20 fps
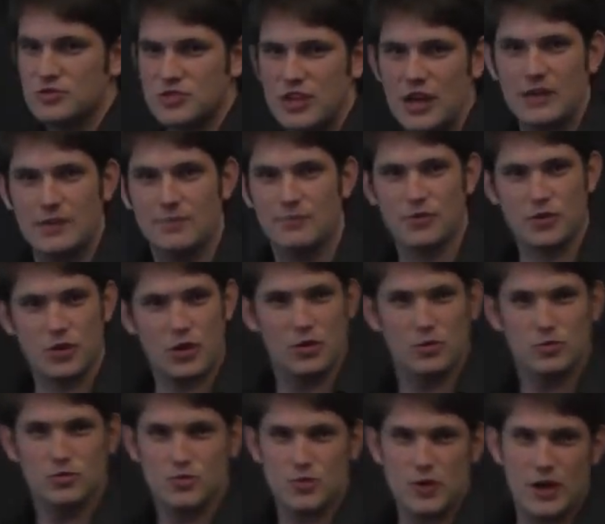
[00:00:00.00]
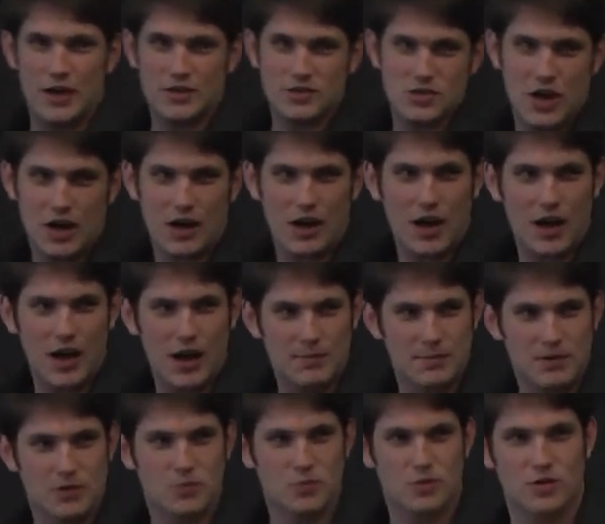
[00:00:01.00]
signed up for
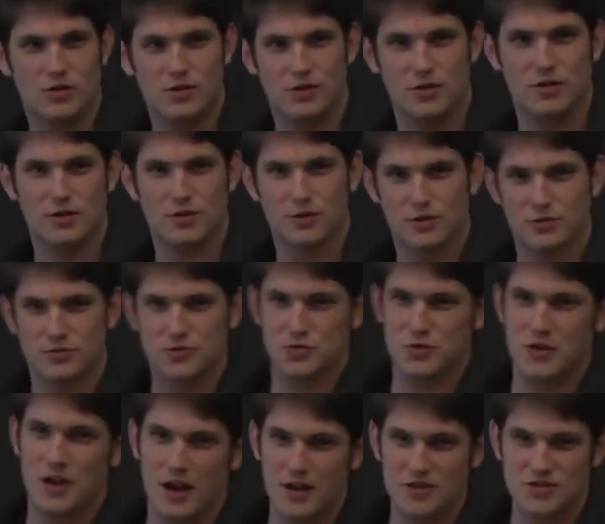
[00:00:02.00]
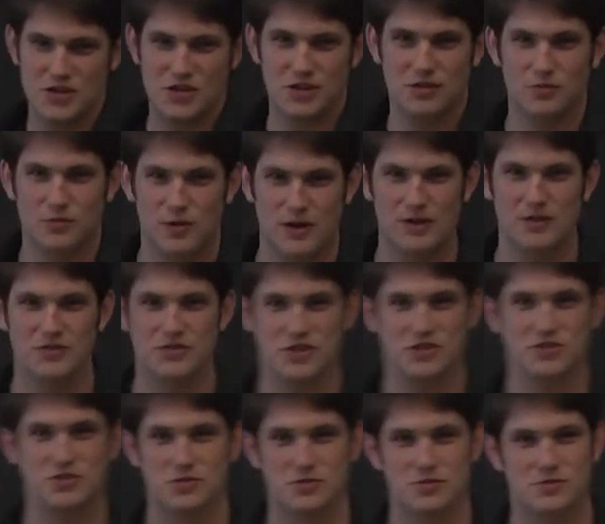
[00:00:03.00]
codetriage.com and were triaging Rails
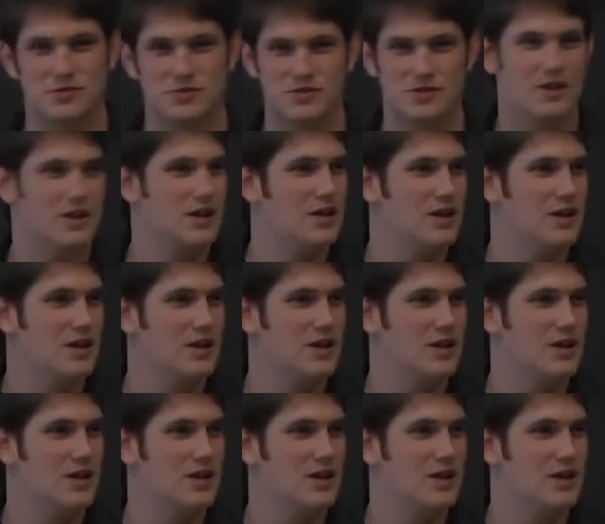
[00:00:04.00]
issues,